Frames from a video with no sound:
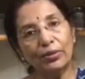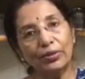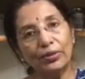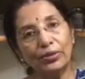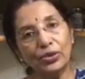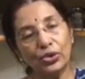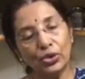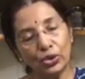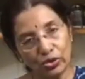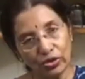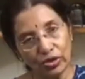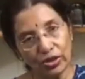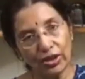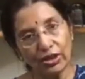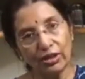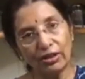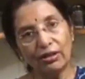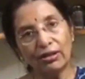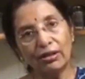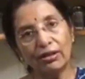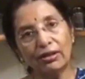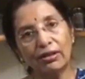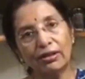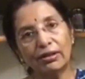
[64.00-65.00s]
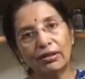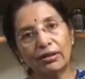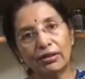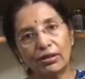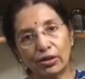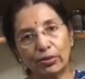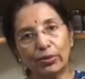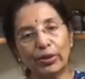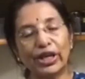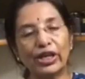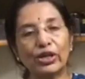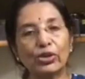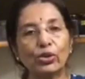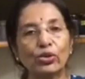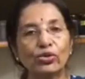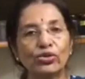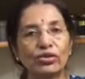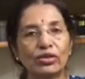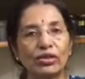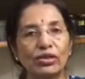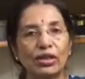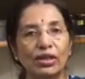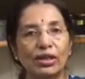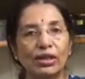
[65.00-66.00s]
use
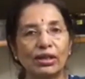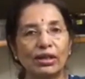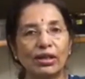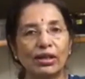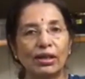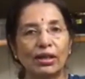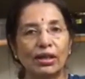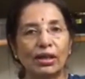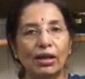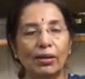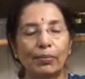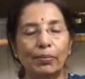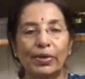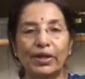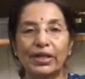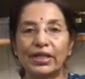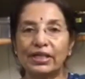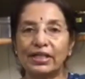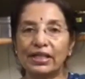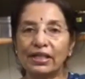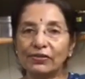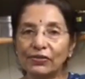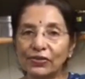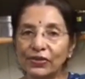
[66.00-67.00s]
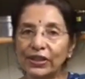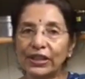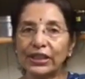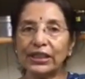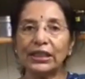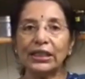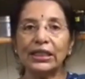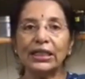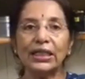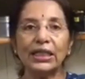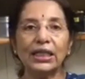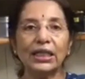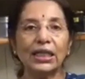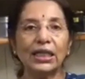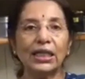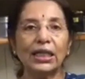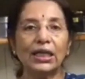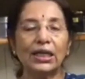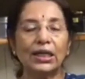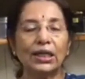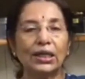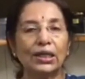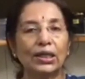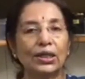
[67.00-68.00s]
tomatoes, but definitely
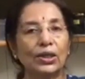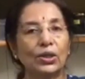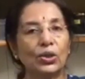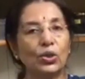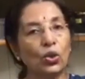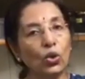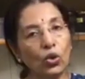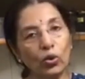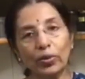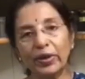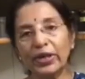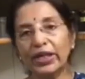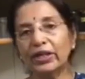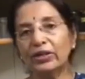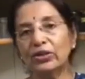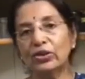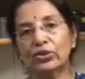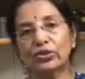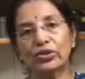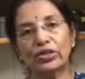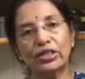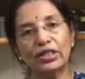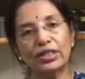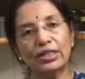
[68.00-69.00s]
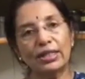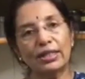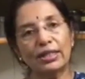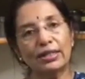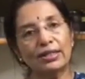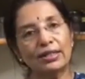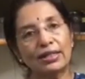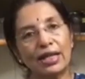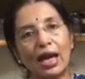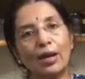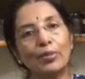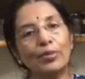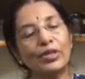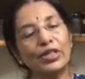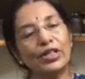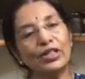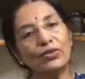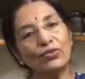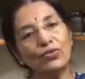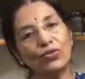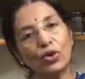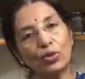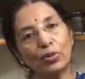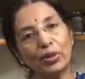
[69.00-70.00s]
nobody uses
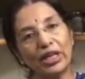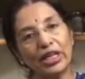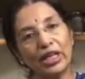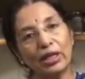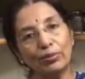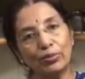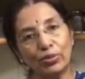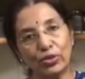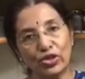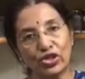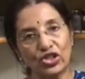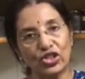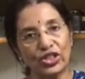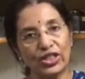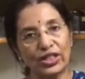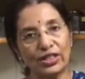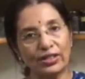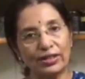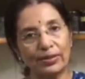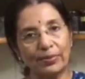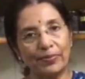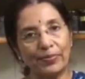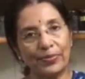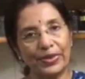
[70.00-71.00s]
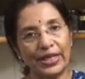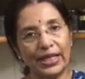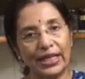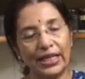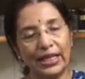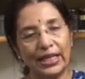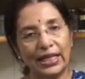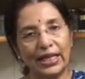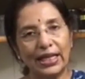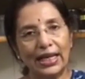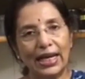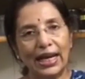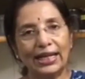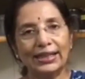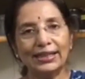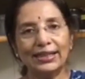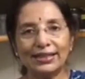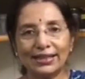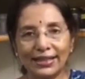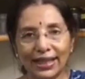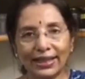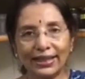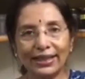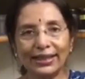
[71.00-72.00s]
tamarind for making Poricha rasam. And the
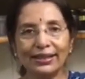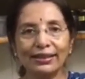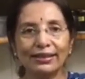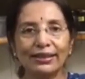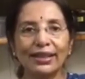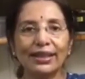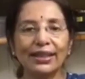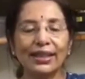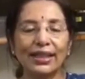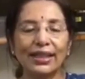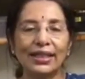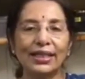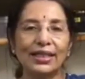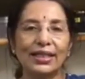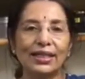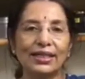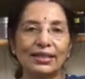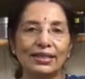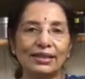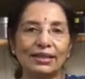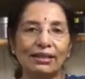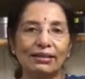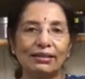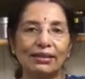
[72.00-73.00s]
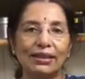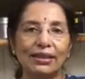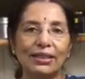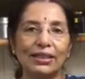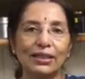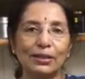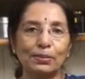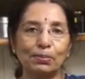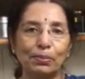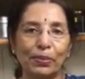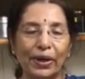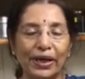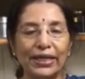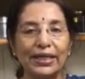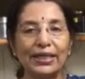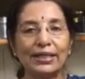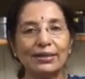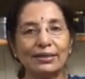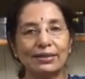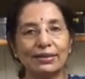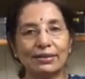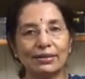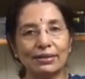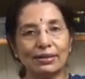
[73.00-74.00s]
second thing is that the
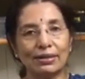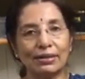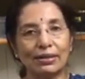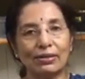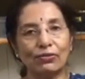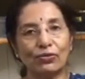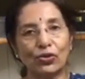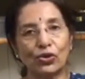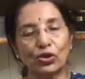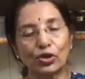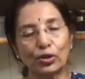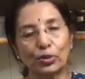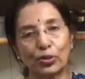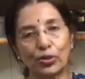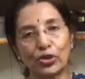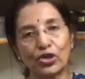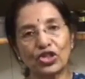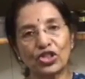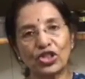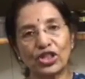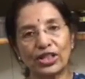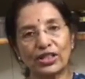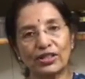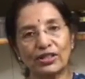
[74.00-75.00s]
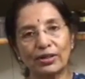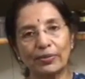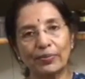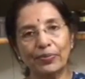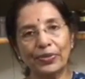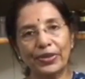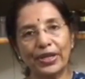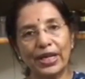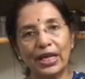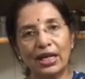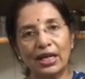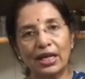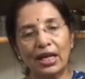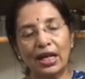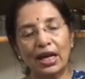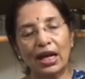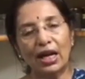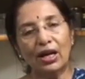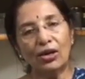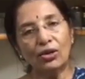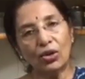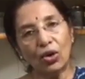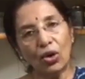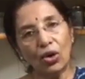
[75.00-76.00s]
spices for the Poricha rasam
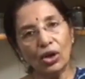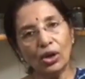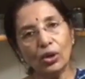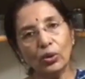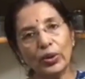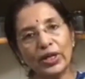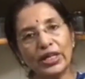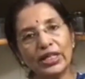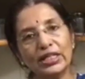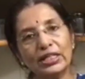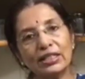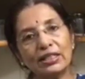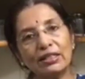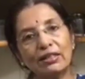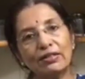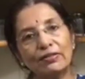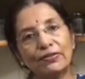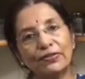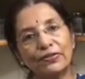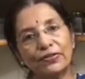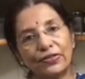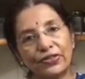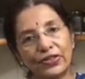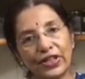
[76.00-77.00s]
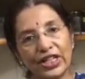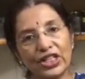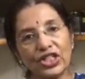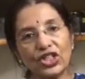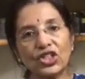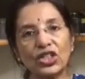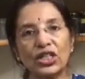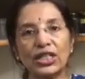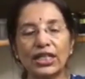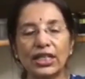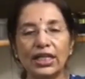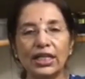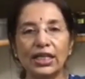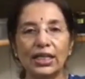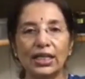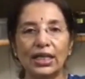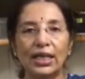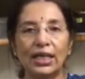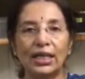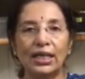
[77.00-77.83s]
are always freshly